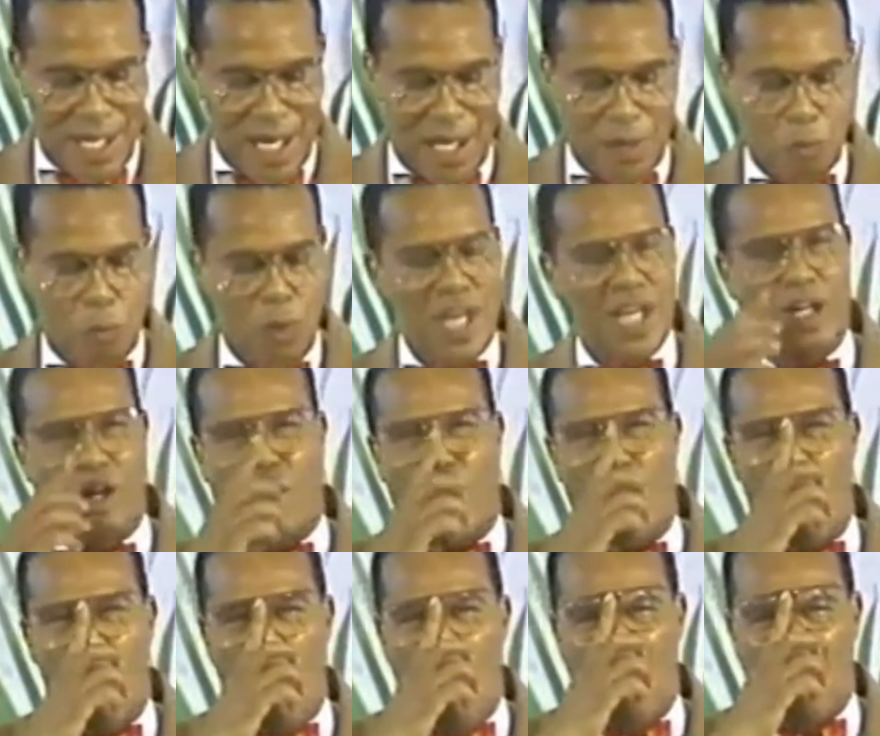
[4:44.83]
And we
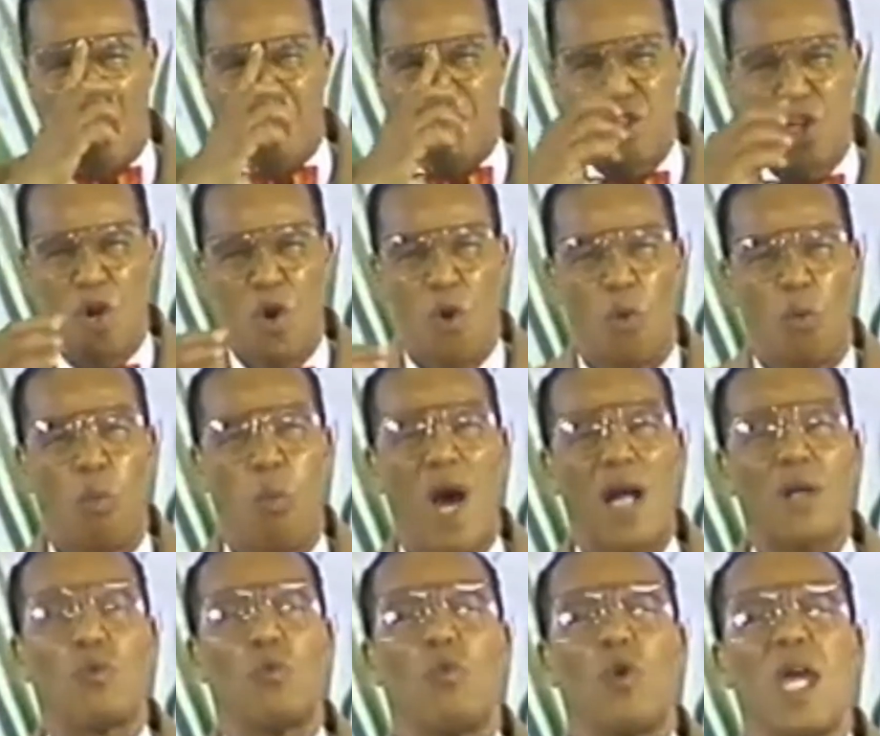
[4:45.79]
cause
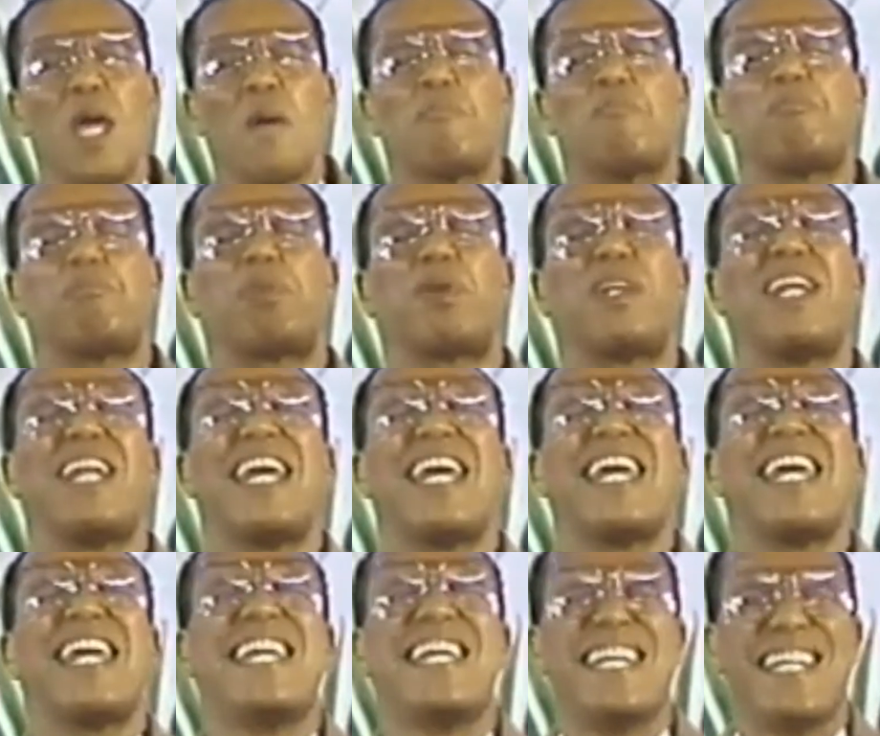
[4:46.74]
what we
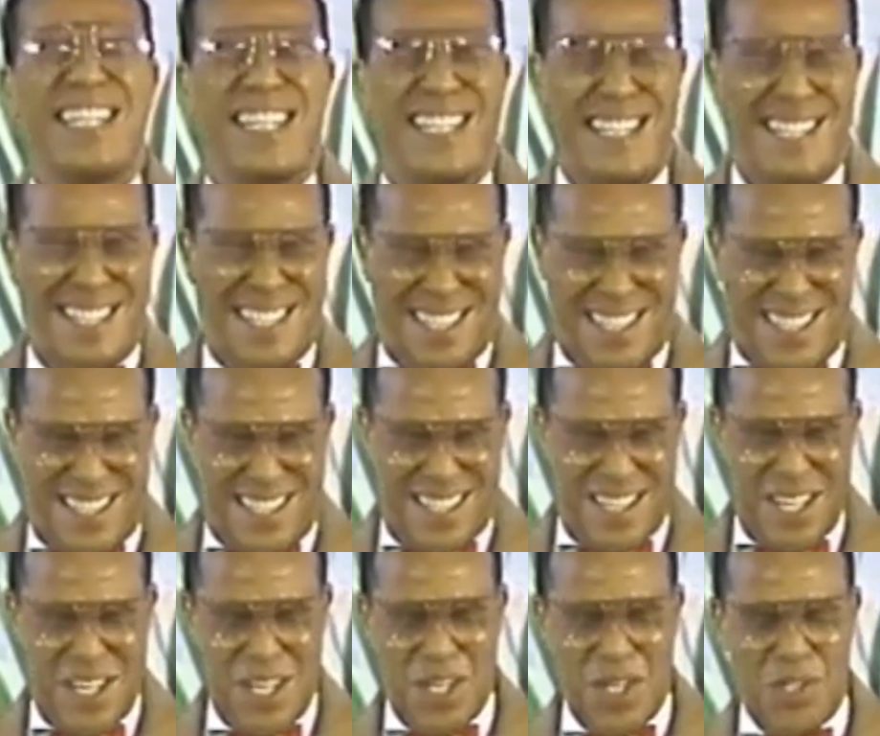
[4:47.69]

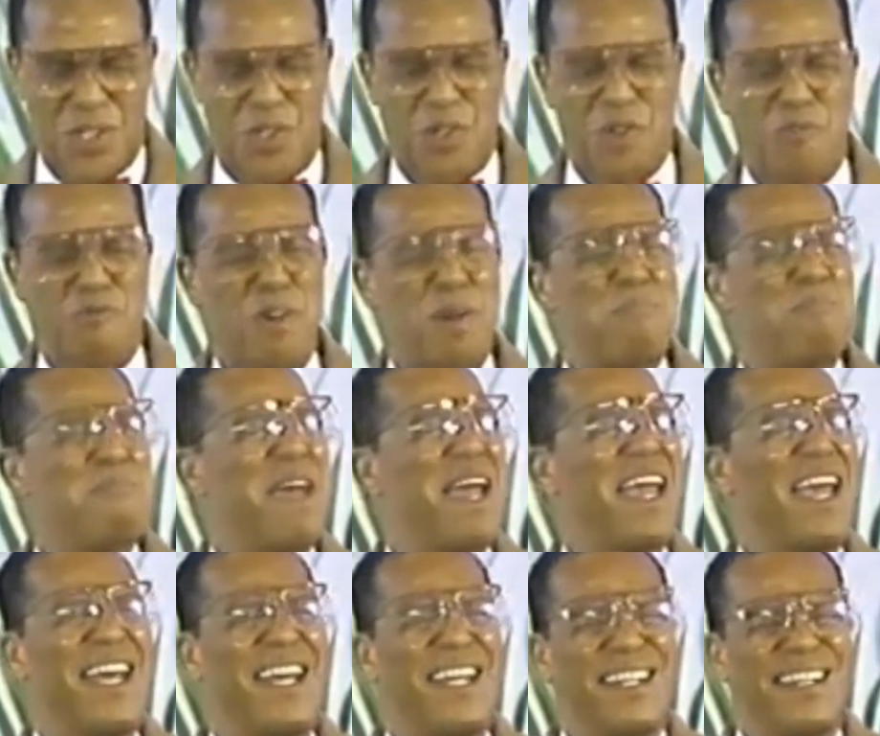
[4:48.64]
please to
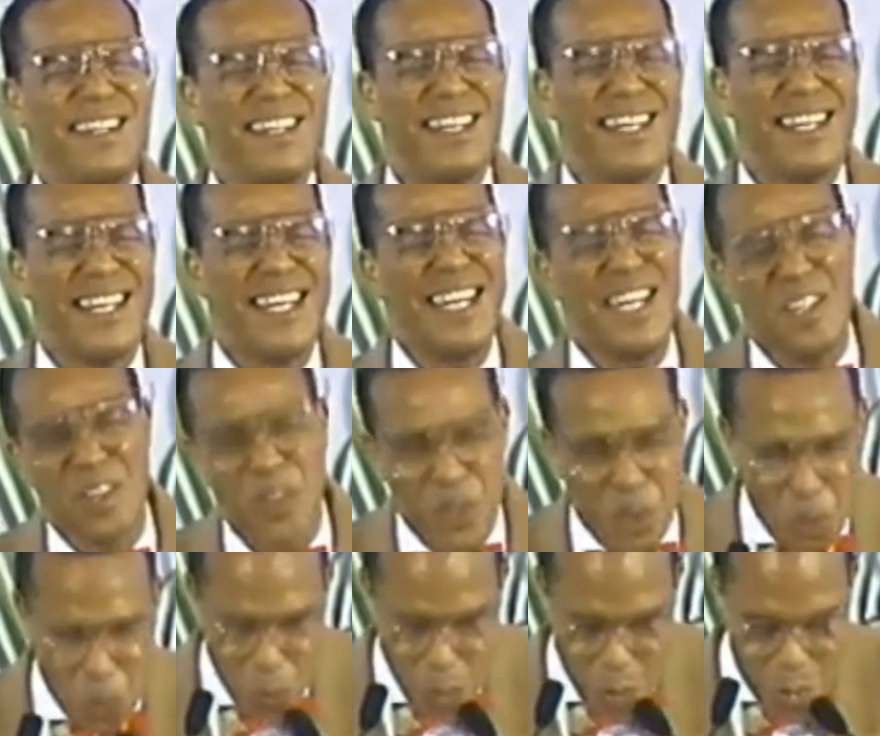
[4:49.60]
remain in
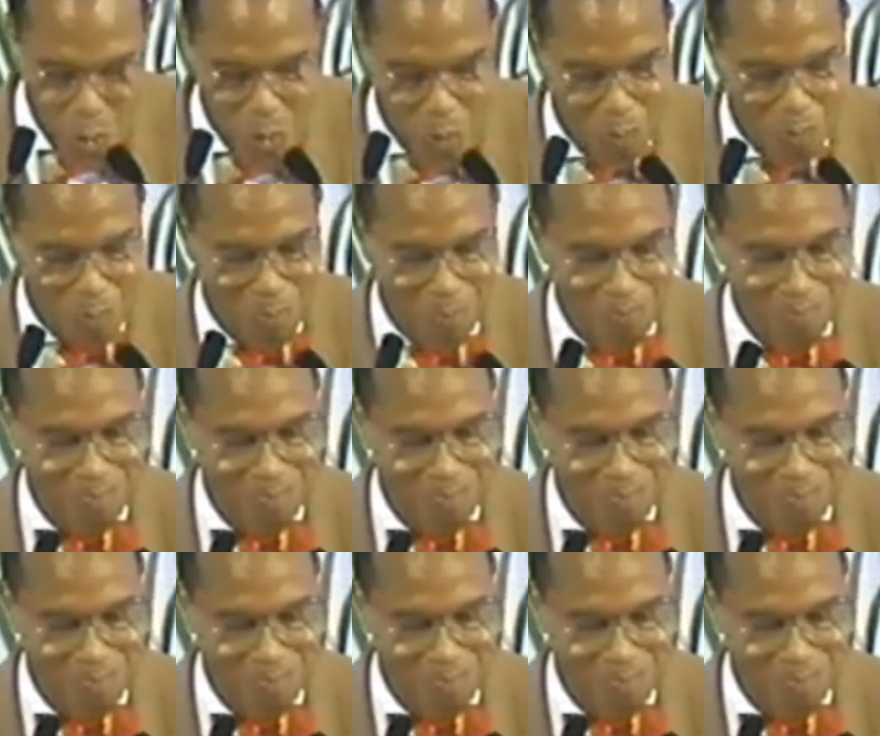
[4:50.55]
the womb